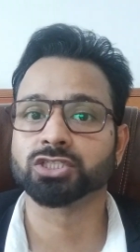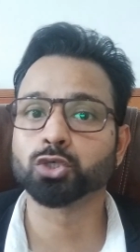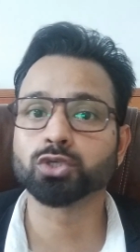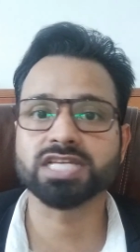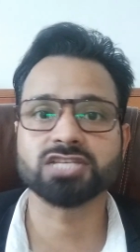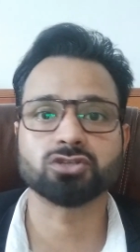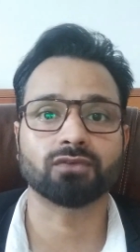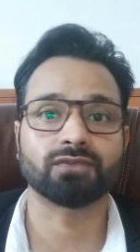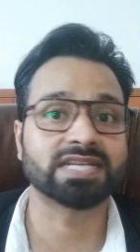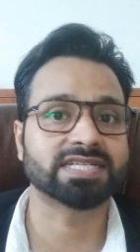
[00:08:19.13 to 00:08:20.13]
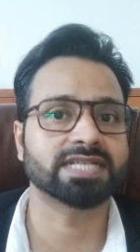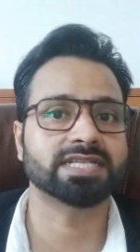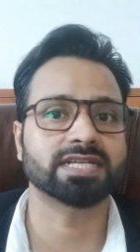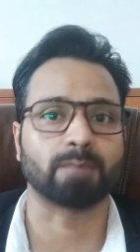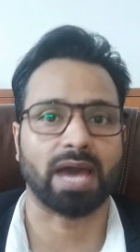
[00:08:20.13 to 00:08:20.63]
notice of
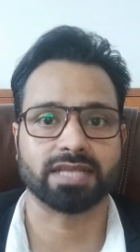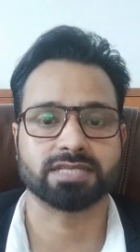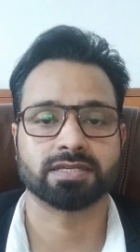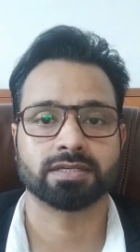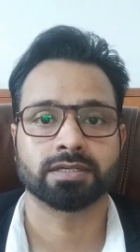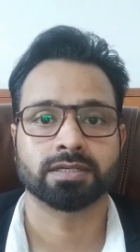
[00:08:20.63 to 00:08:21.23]
intended marriage.